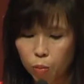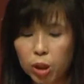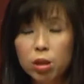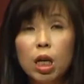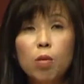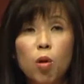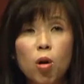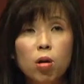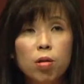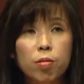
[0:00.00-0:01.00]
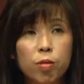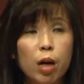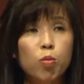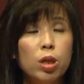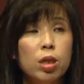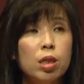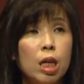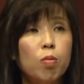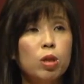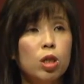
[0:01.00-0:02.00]
build a more vibrant
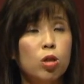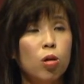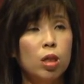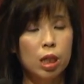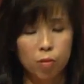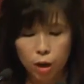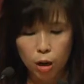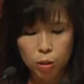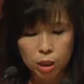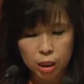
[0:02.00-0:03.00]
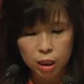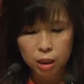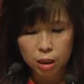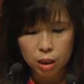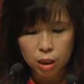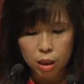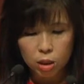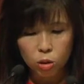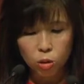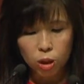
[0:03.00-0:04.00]
cybersecurity environment here.
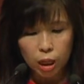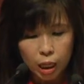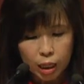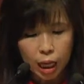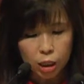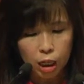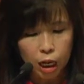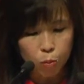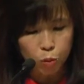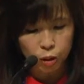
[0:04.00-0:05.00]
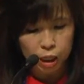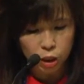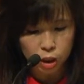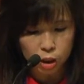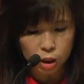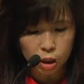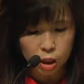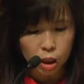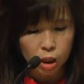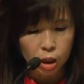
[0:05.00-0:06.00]
So in that collaboration,
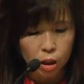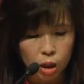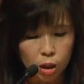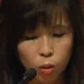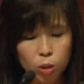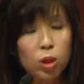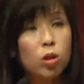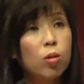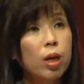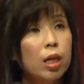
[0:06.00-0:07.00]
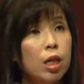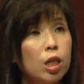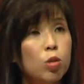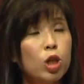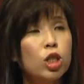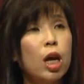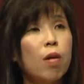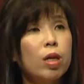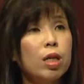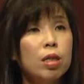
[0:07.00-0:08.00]
what we're doing is we're
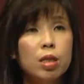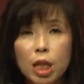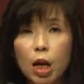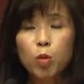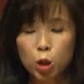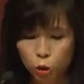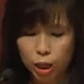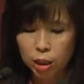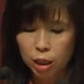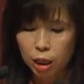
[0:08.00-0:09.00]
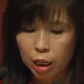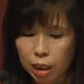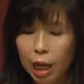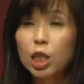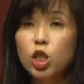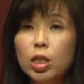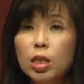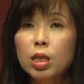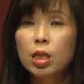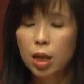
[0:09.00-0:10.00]
sharing cyber threat
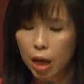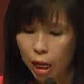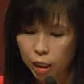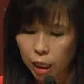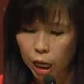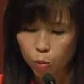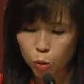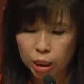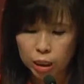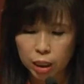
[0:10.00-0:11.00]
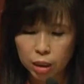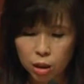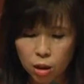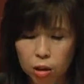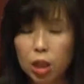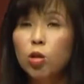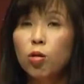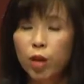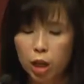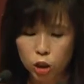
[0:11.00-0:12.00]
intelligence and collaborating on
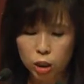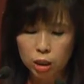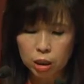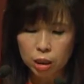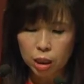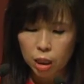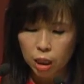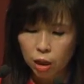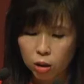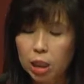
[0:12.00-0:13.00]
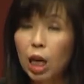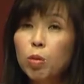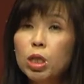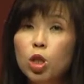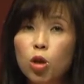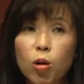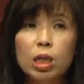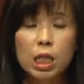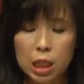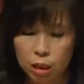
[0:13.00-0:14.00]
innovations on
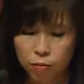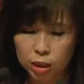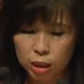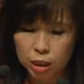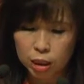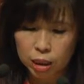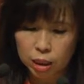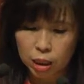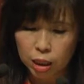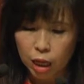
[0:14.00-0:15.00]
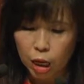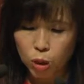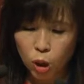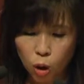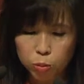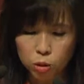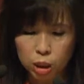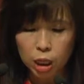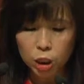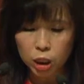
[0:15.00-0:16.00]
cybersecurity services. And we hope to
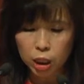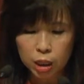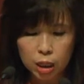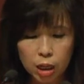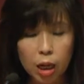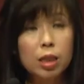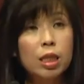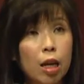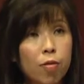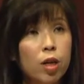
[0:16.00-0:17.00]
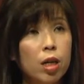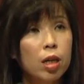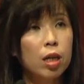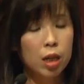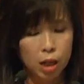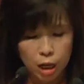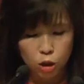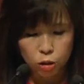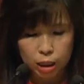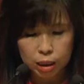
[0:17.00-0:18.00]
nurture a safer
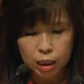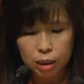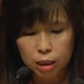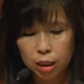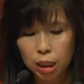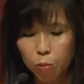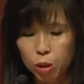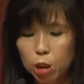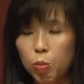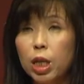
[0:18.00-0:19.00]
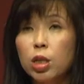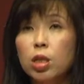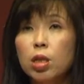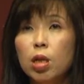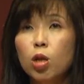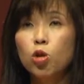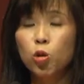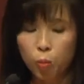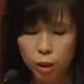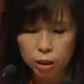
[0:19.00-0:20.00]
and trusted cyberspace
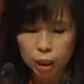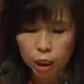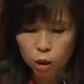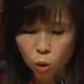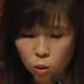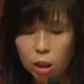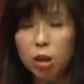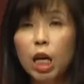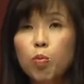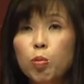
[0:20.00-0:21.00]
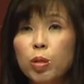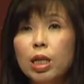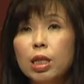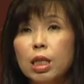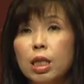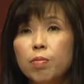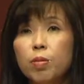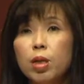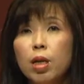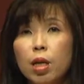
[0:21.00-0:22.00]
through building local
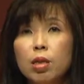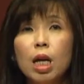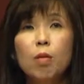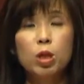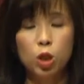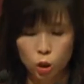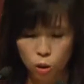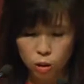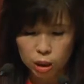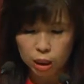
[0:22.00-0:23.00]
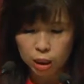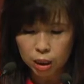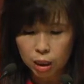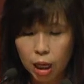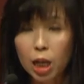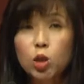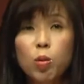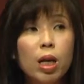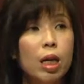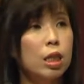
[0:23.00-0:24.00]
capability in cybersecurity, as
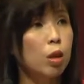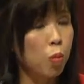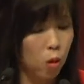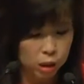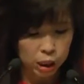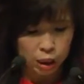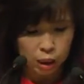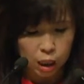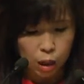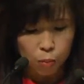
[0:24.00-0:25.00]
well as supporting